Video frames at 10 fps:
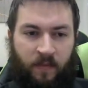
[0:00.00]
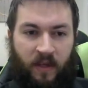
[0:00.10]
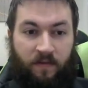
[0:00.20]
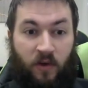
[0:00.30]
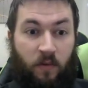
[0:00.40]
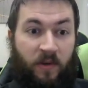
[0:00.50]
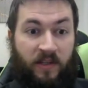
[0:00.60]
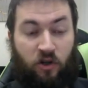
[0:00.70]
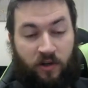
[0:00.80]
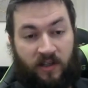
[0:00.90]
if your
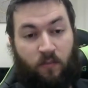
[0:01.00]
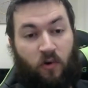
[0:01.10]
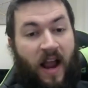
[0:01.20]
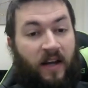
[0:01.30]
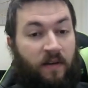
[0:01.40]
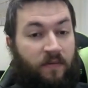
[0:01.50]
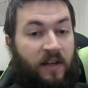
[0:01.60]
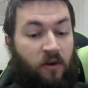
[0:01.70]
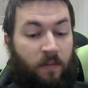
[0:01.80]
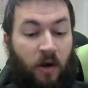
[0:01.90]
position is more active than
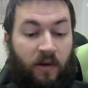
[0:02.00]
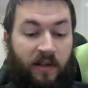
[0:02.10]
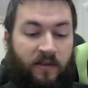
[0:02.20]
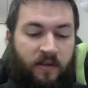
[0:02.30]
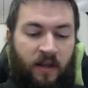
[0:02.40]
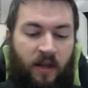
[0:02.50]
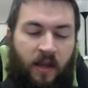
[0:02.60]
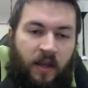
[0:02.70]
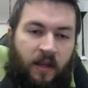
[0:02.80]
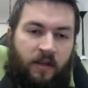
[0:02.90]
your opponent's.
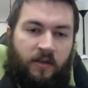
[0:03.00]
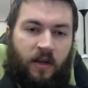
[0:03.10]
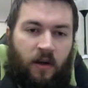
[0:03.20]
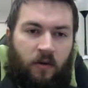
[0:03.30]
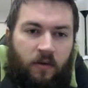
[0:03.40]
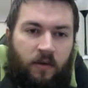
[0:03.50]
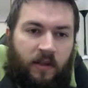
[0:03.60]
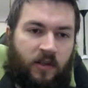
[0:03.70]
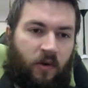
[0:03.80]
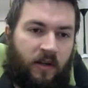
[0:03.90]
So
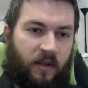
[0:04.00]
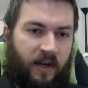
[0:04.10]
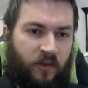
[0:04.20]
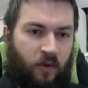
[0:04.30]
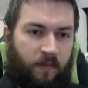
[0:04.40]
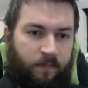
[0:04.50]
let's go on to the next one.